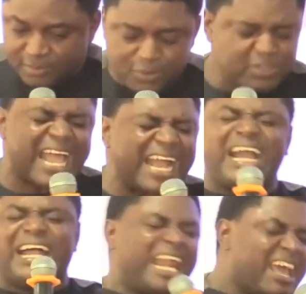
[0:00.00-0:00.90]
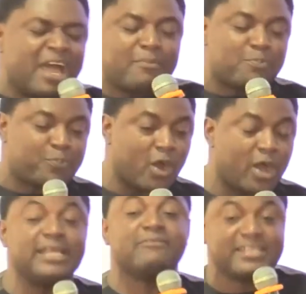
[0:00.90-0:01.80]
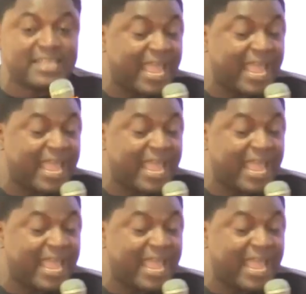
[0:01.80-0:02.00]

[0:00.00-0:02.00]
I can never be poor. They were